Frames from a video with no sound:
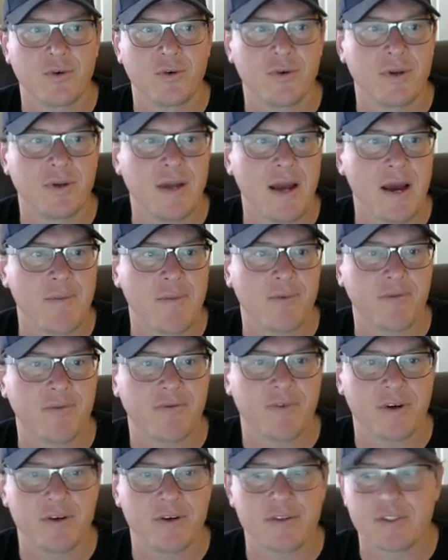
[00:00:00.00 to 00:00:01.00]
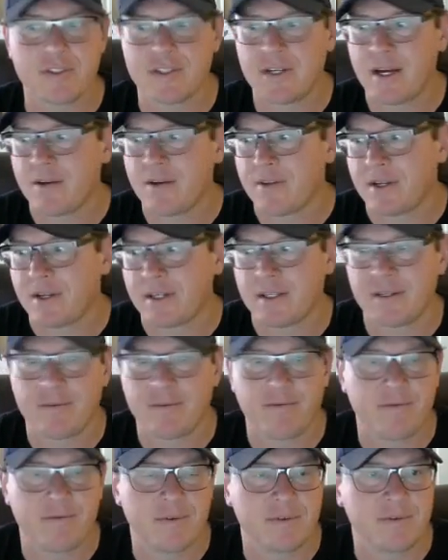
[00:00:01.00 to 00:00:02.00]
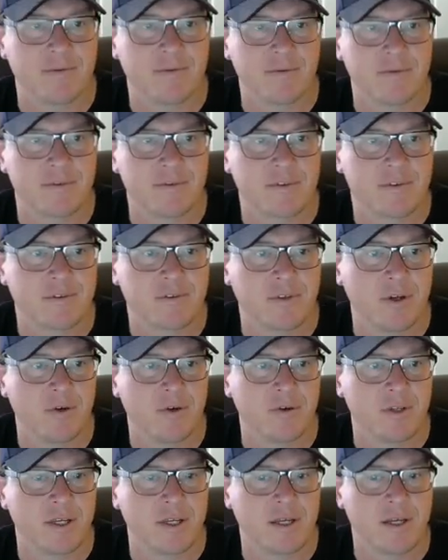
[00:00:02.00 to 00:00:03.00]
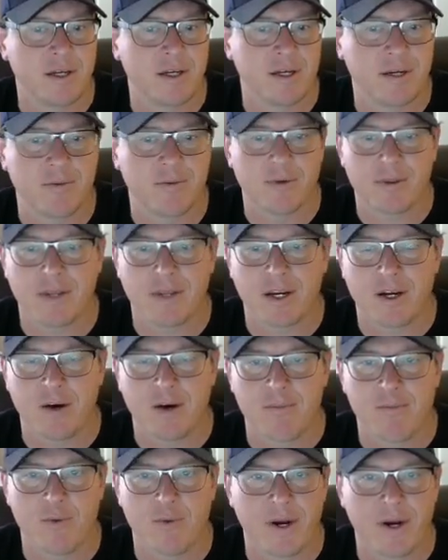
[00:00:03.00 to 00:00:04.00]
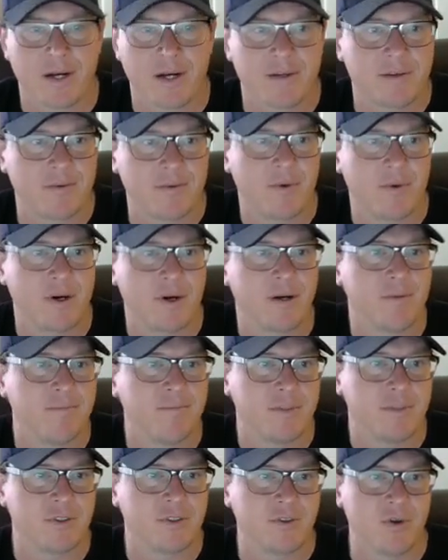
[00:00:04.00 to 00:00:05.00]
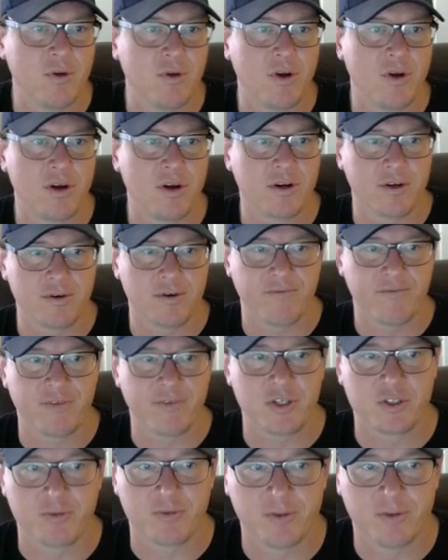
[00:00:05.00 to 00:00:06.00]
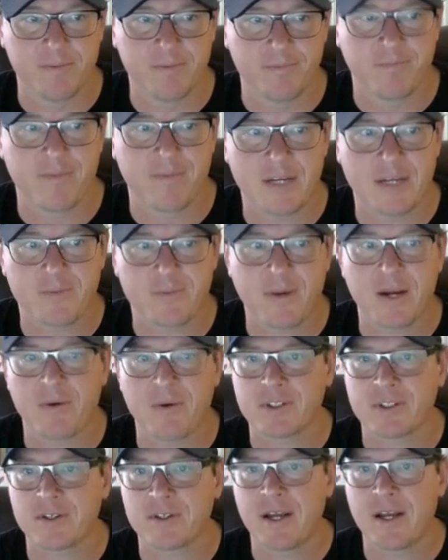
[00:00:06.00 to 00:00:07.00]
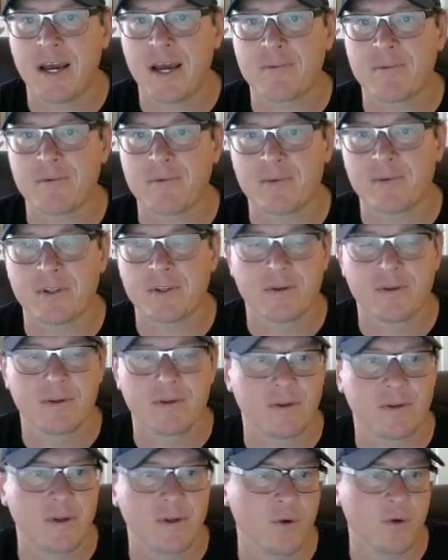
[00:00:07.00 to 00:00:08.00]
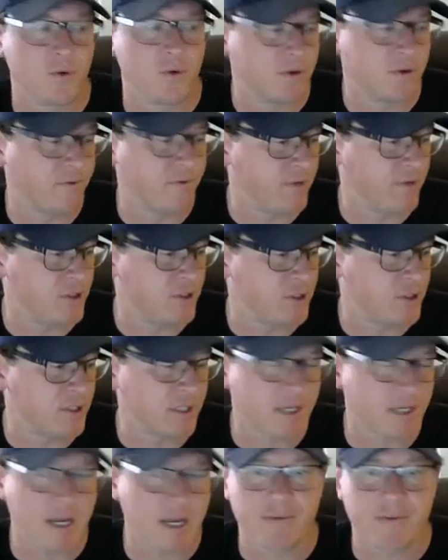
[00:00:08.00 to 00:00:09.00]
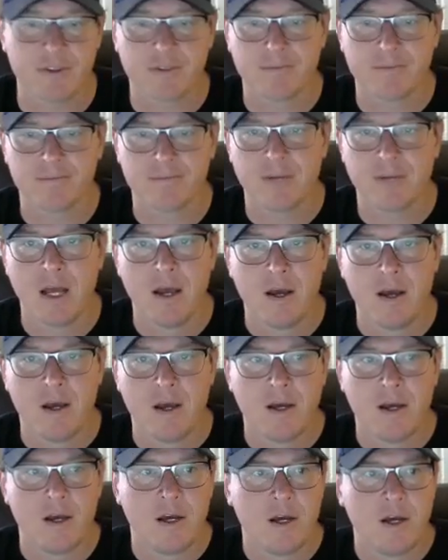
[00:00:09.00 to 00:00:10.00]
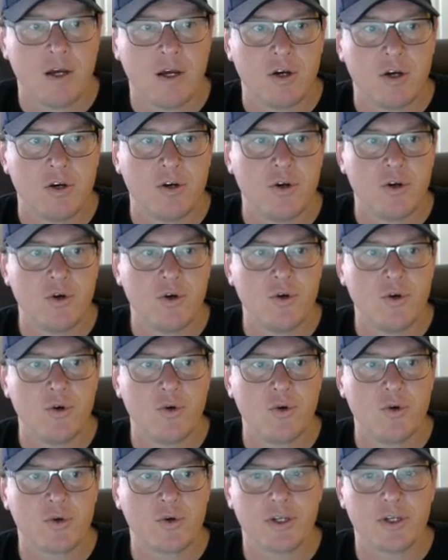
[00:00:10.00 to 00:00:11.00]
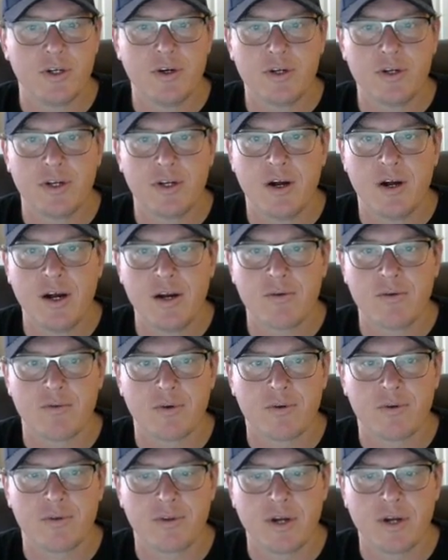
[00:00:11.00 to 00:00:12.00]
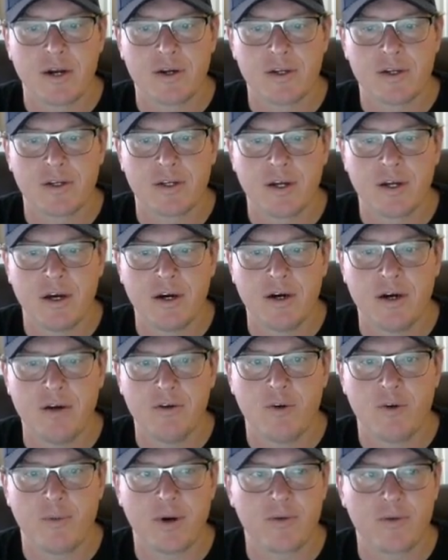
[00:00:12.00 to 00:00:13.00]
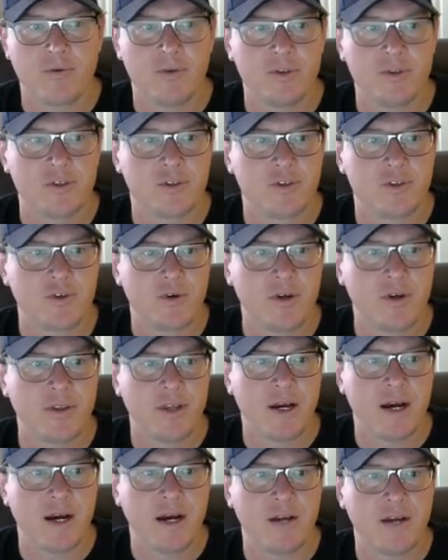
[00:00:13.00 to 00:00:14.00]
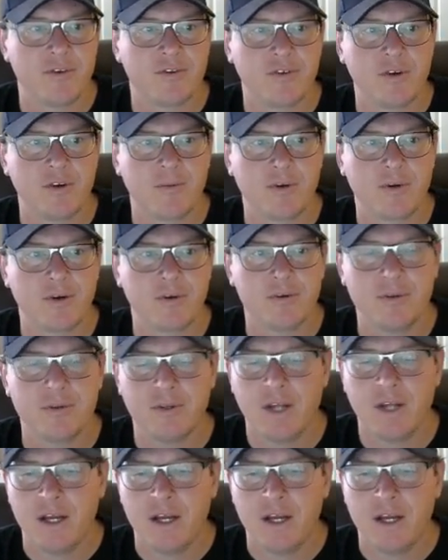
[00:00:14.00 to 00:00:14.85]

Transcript: old Apple phones and how they get slowly what they call bricked, where it's no longer feasible. That's probably what's going to happen with the older features in Canvas. Okie dokie. All right, well, there you go. Hope everyone's enjoying the hot summer,